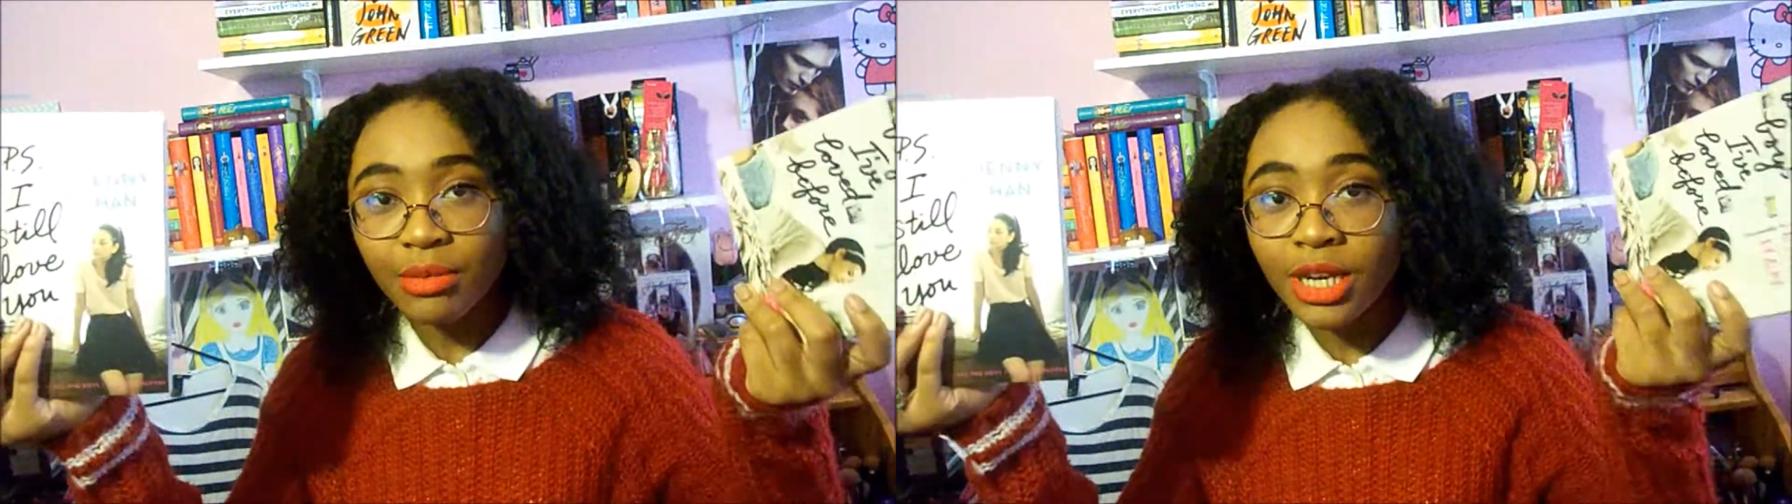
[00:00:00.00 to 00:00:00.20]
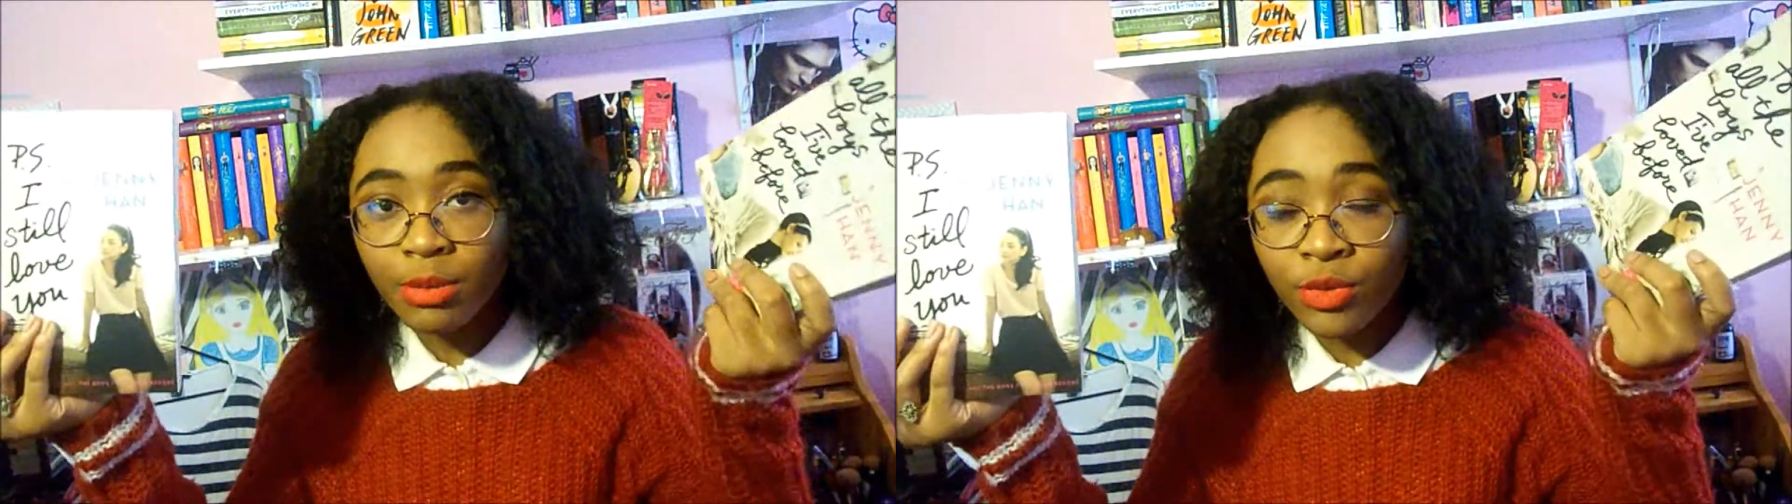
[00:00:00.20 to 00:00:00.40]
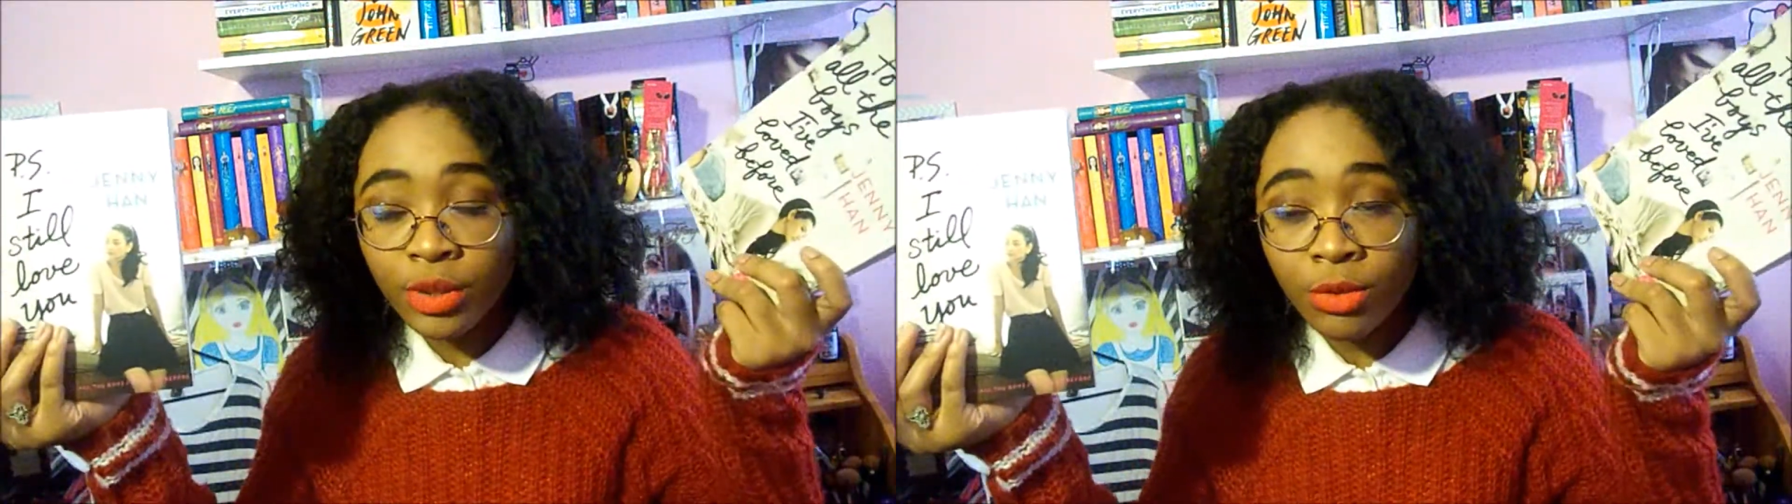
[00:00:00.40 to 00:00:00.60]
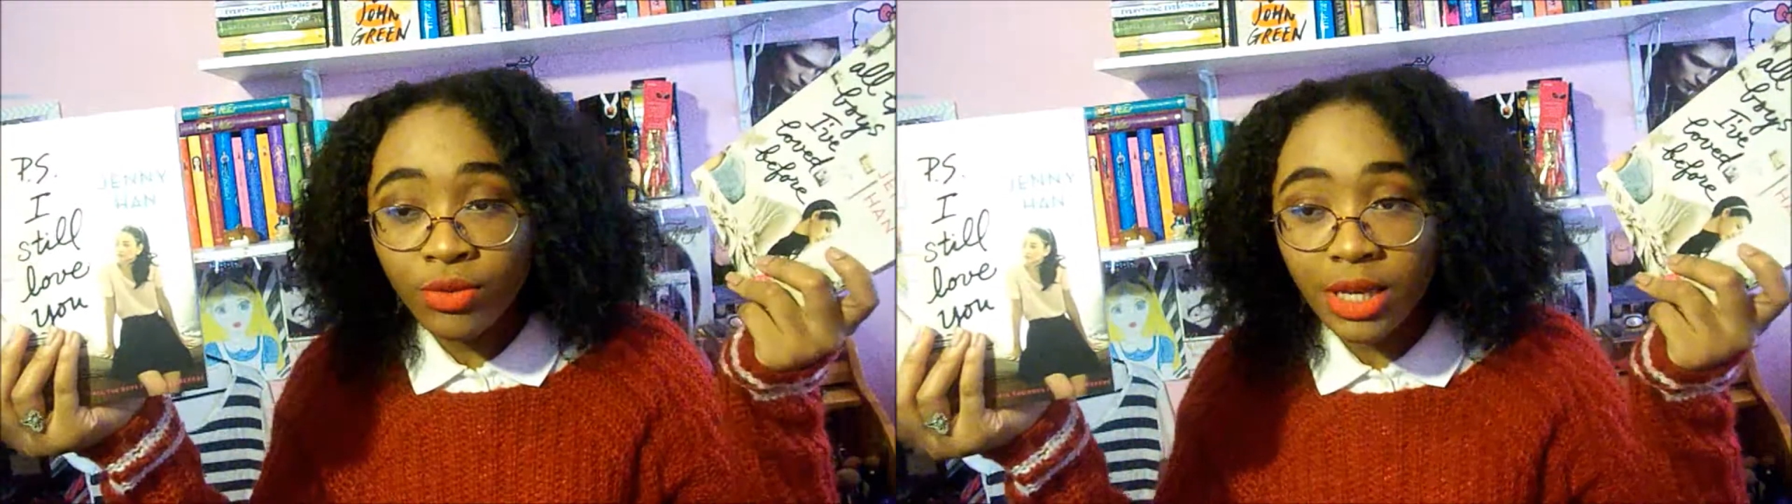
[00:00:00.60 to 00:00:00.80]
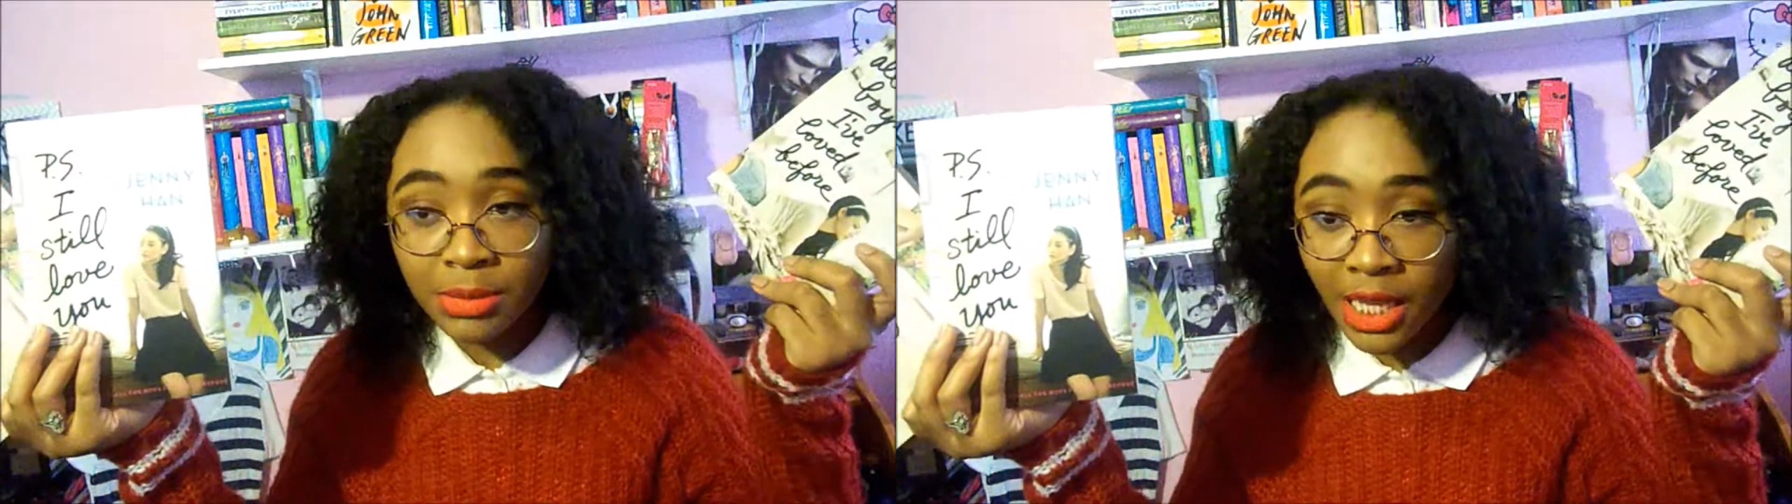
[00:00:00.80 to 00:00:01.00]
read it before the
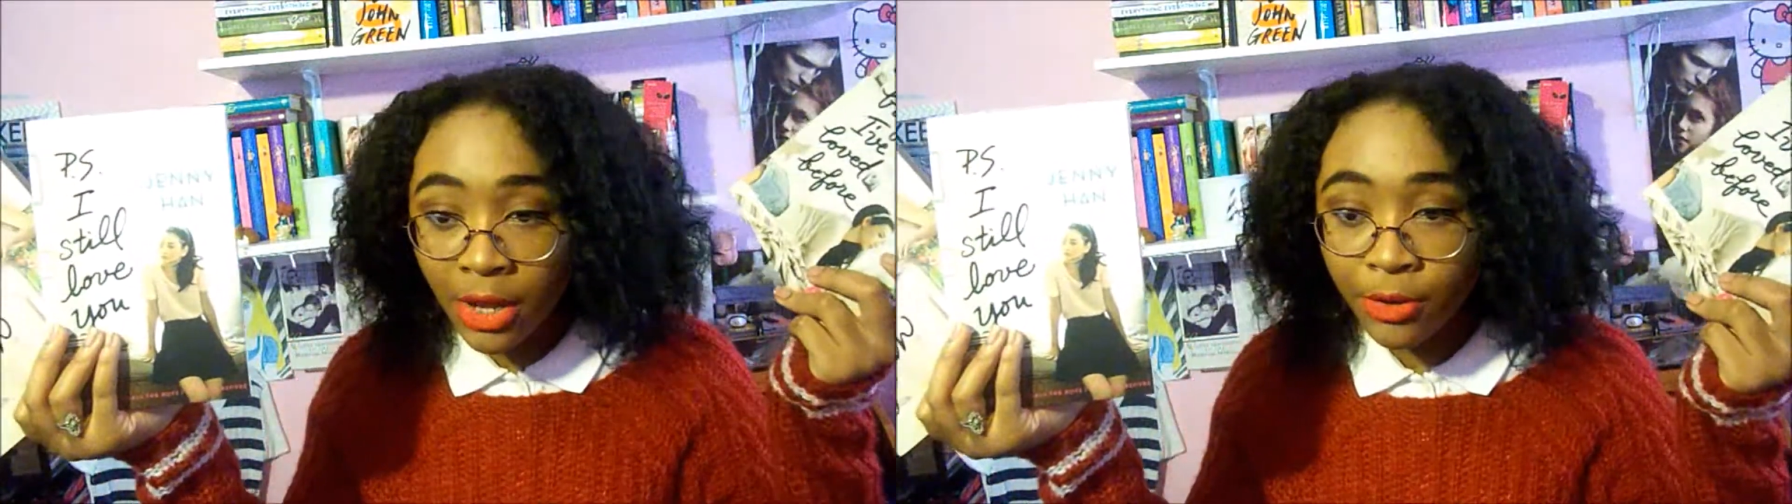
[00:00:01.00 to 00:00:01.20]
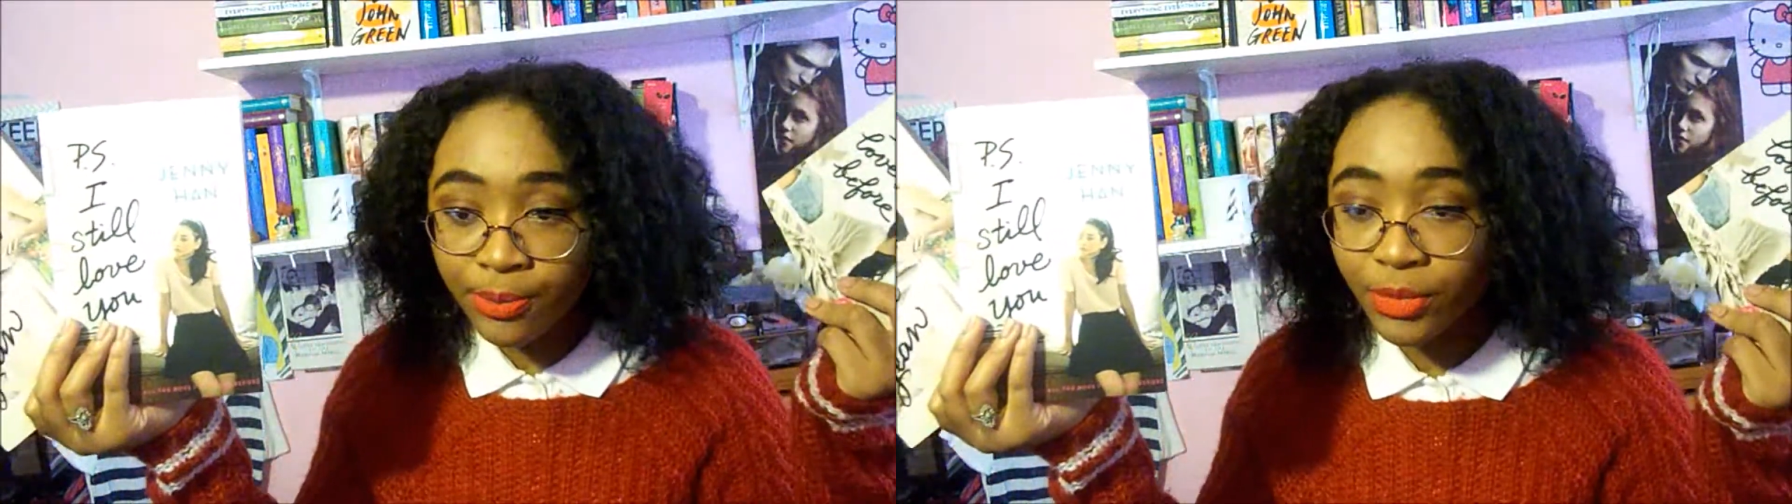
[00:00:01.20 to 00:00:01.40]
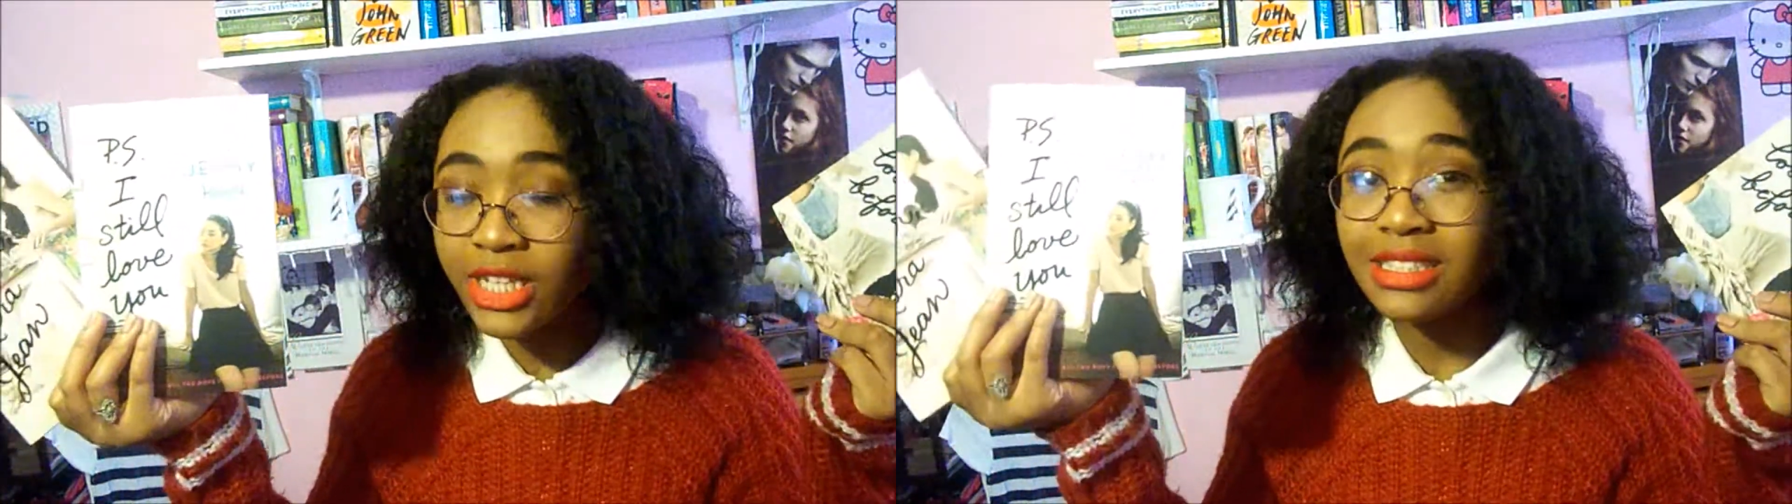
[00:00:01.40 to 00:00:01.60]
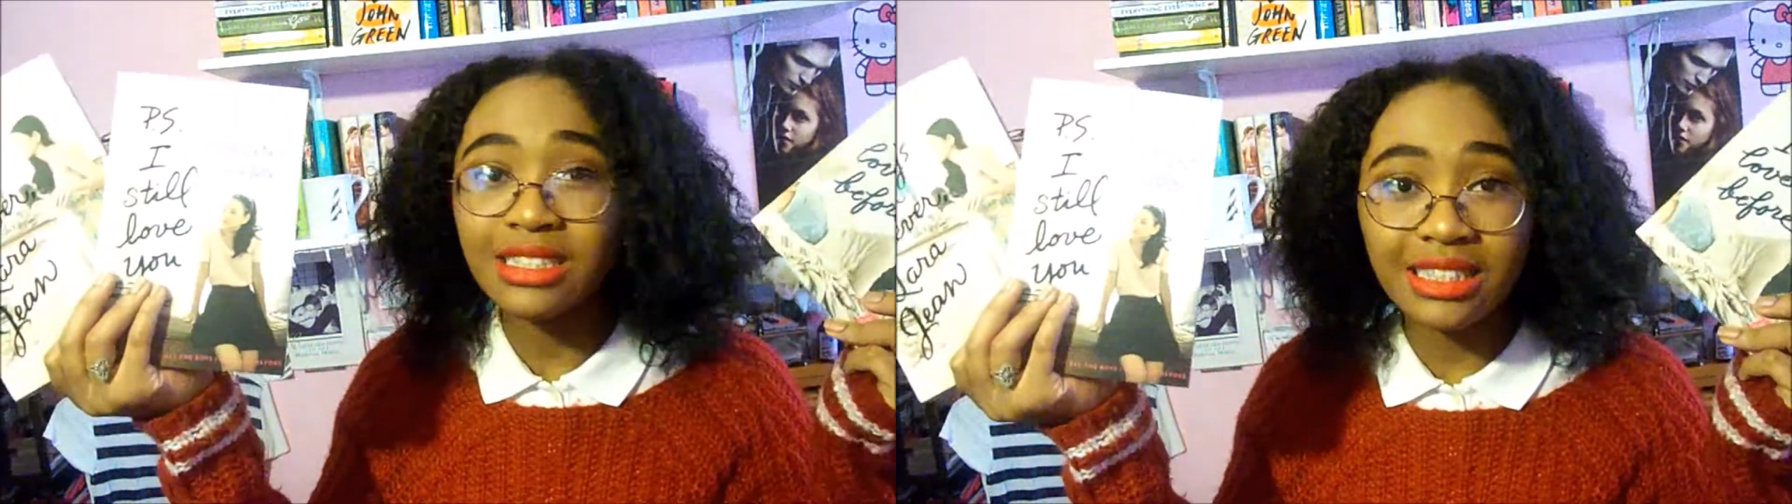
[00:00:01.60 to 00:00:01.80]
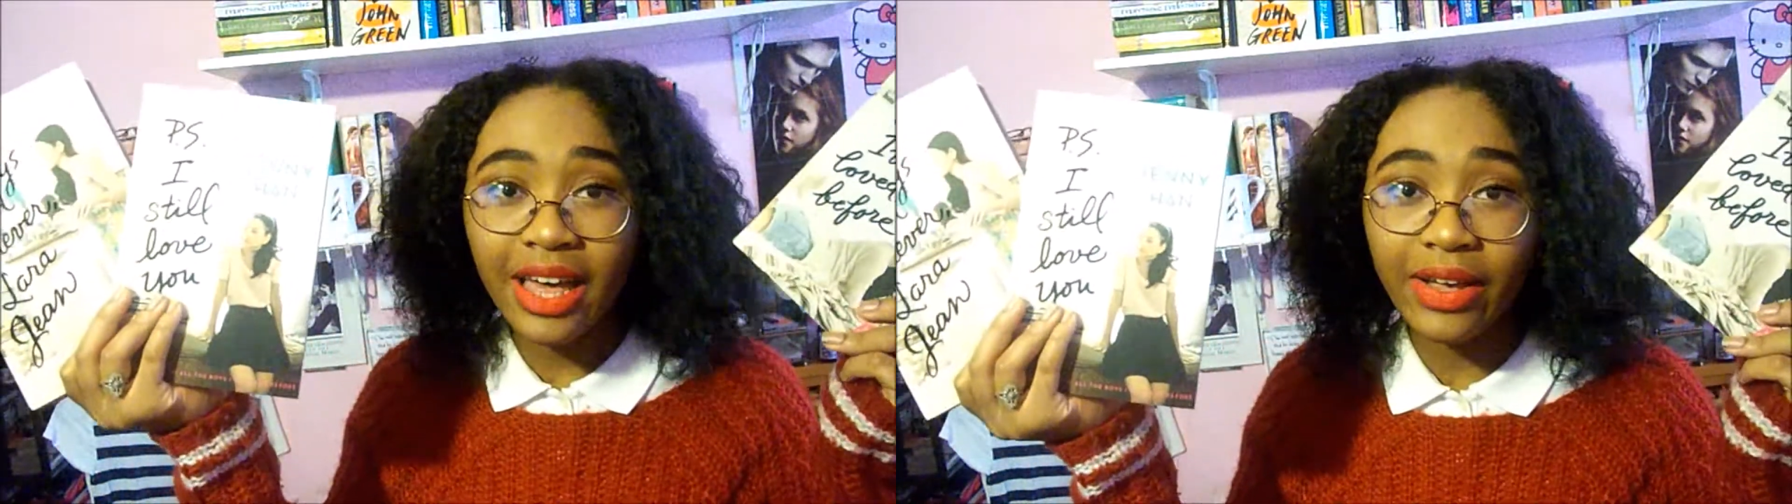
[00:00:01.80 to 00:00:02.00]
movie comes out because
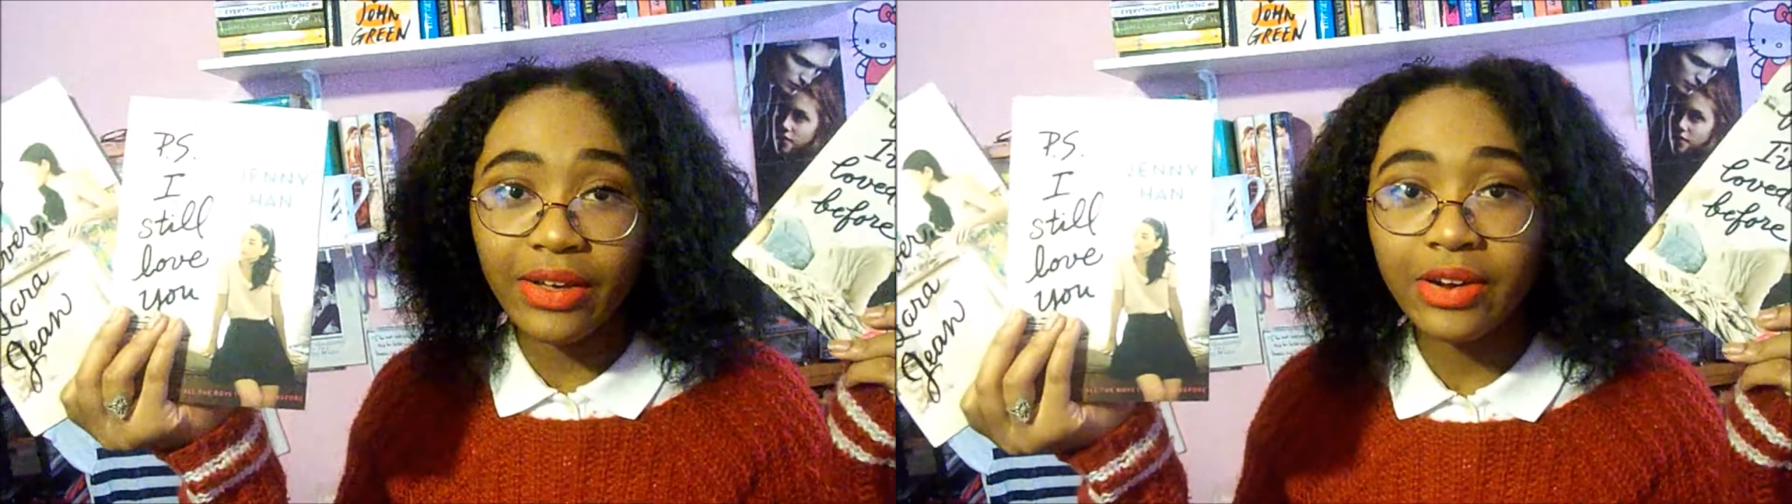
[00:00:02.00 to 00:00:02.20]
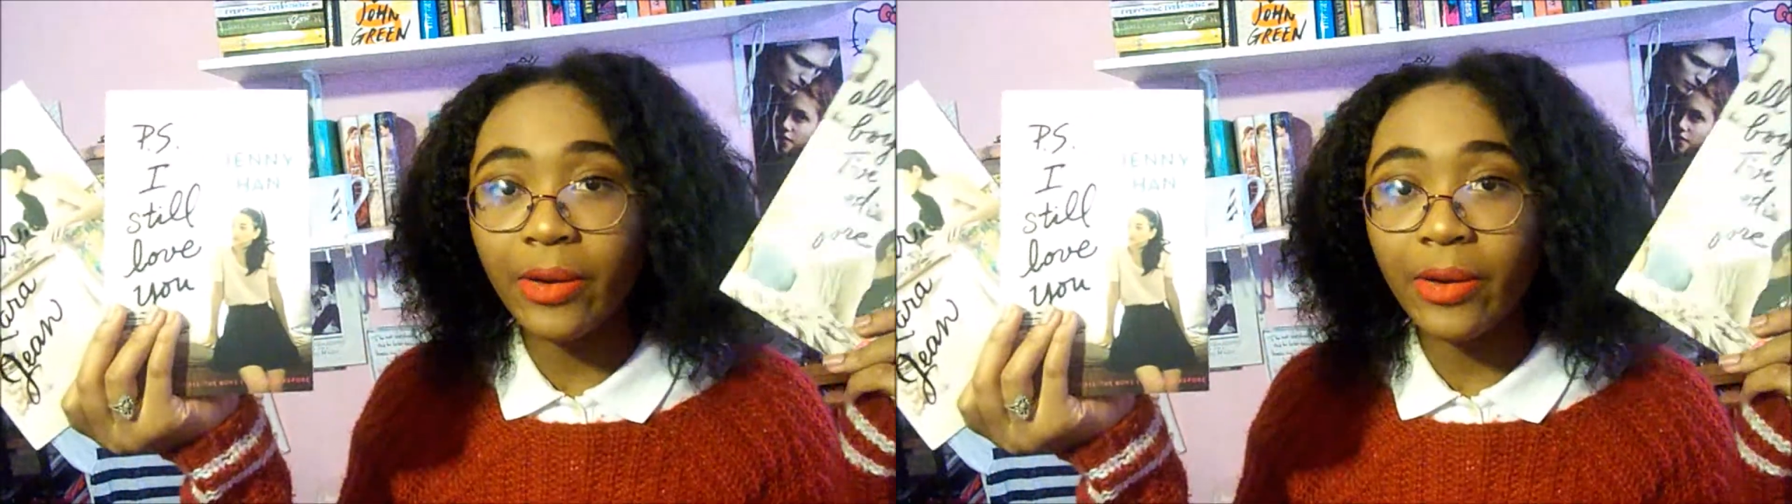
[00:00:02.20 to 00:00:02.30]
it's that good.